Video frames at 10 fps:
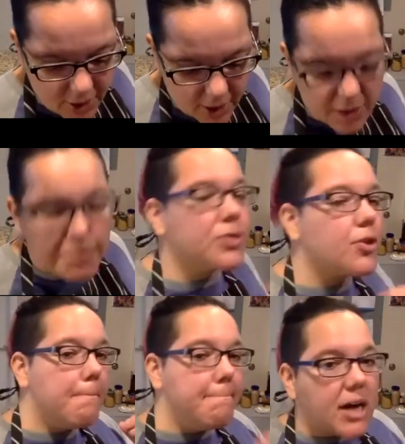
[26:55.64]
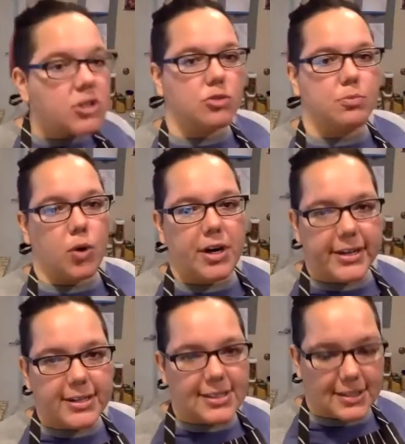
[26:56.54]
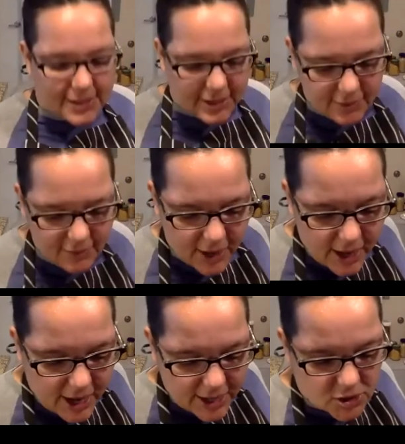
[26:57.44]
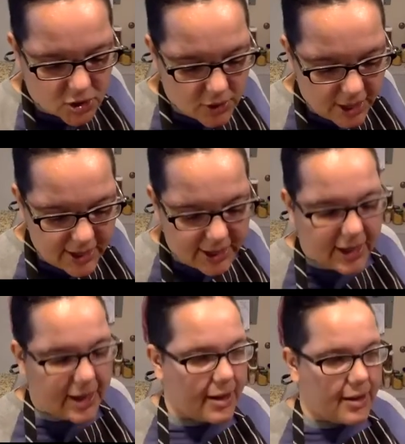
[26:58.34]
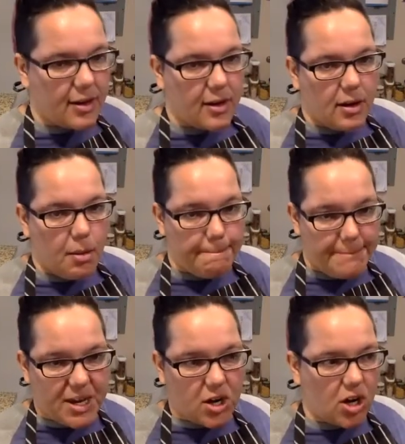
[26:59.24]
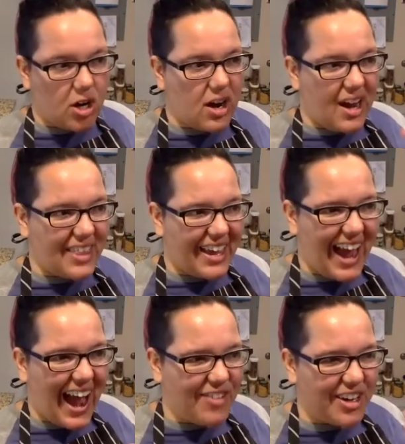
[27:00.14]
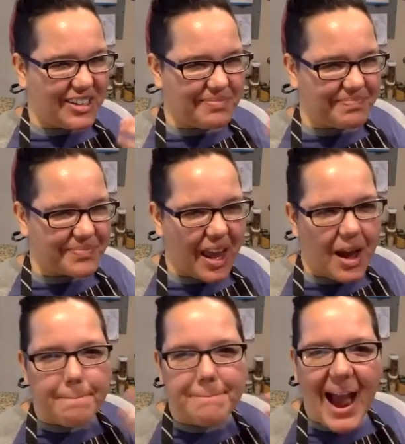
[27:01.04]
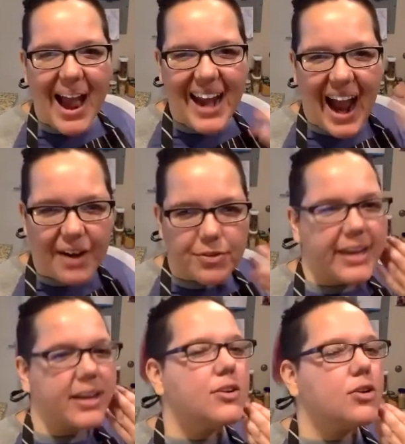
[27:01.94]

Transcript: the onion, but they're much more heat sensitive. And so they get bitter and like have a bad, like it